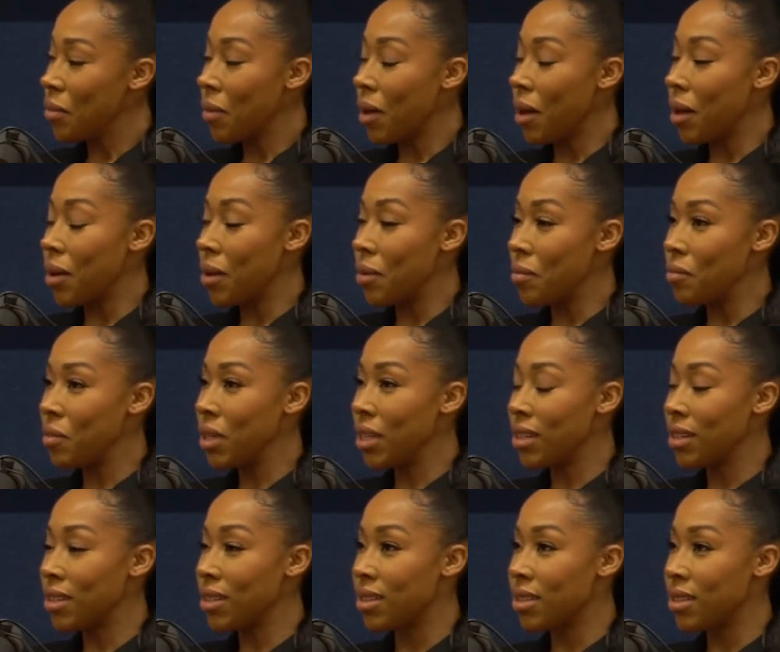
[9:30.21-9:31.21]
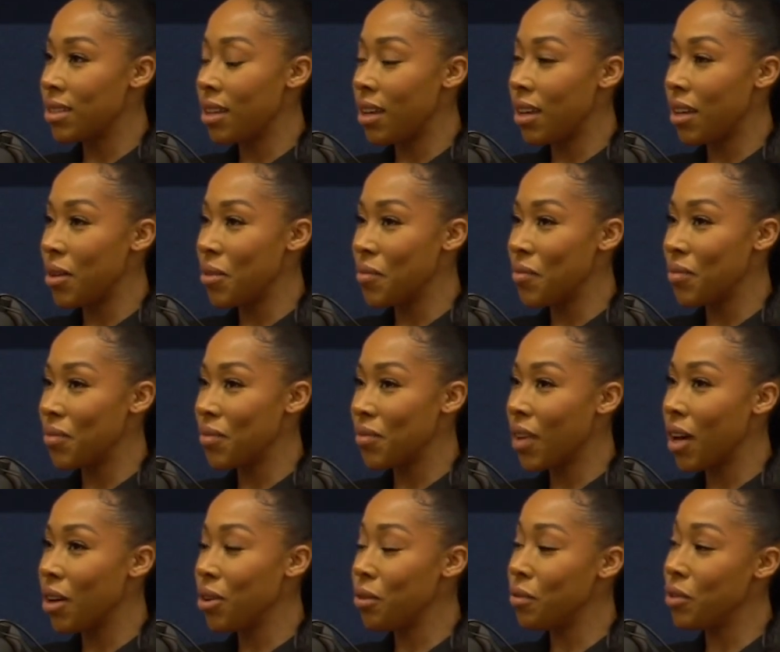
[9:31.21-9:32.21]
because
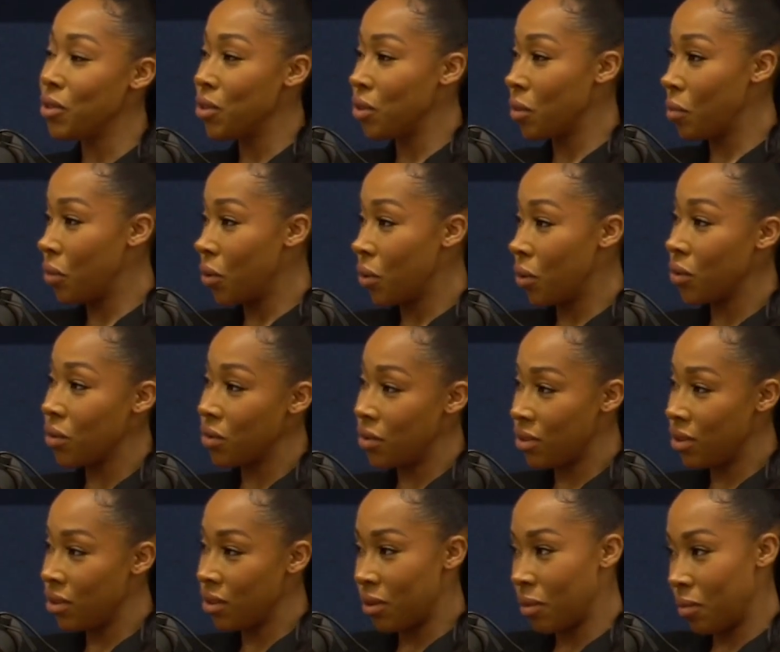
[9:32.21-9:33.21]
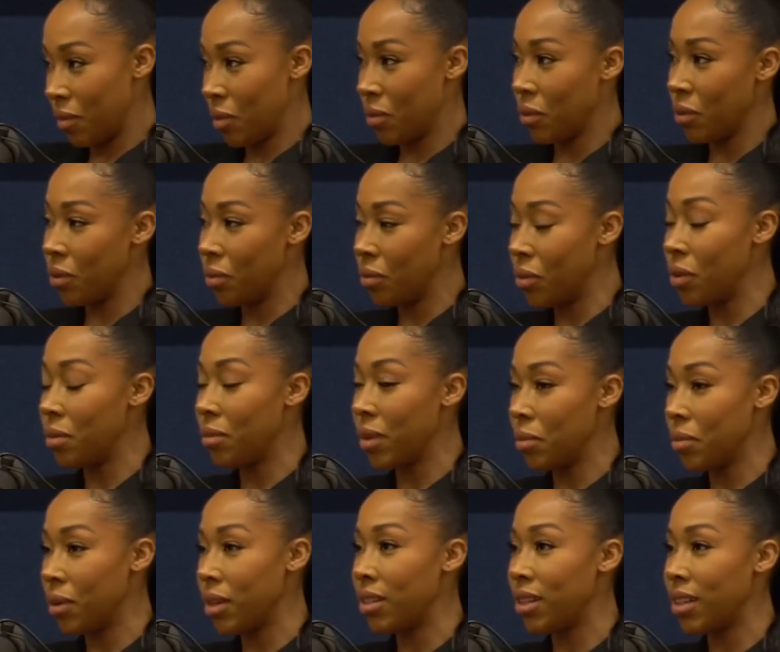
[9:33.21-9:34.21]
I offered support to the people who bought my
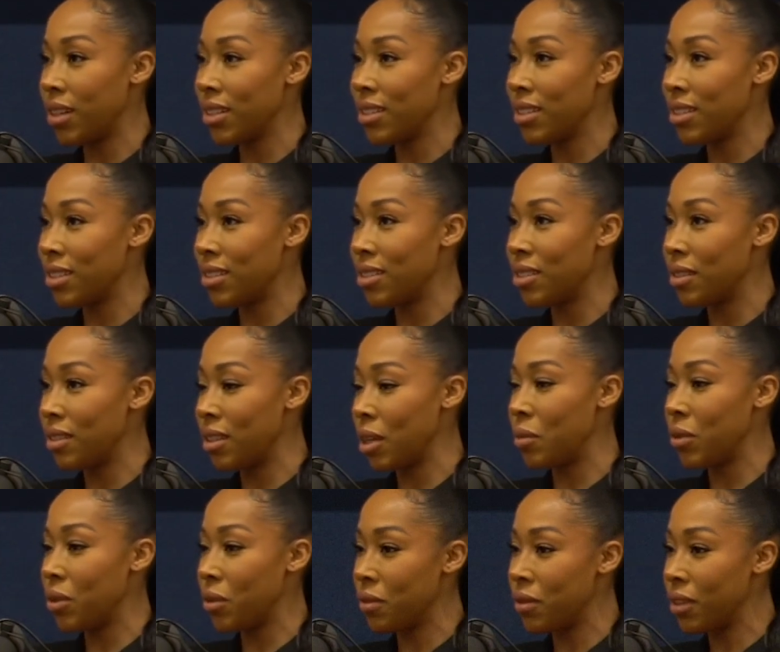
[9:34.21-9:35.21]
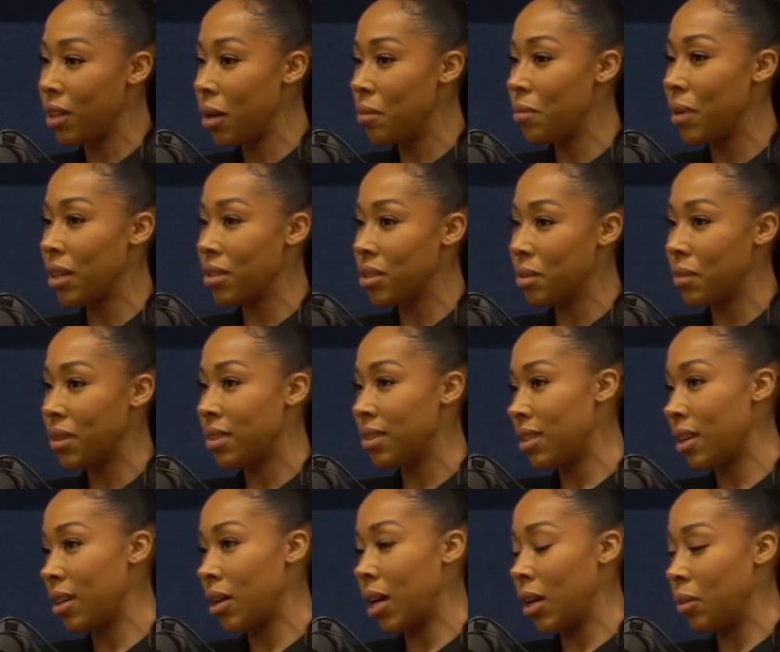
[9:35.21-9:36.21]
product, and they would often come back to me and
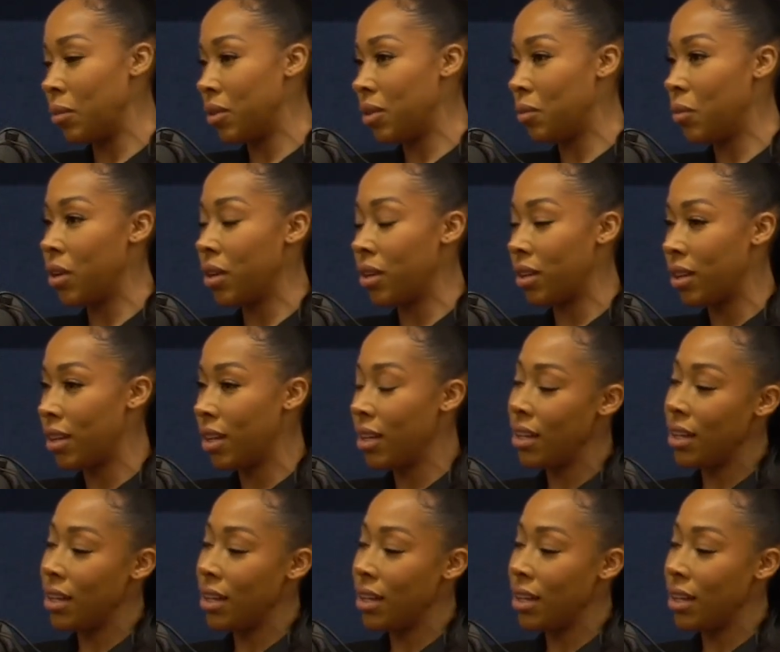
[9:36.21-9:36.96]
say, I would want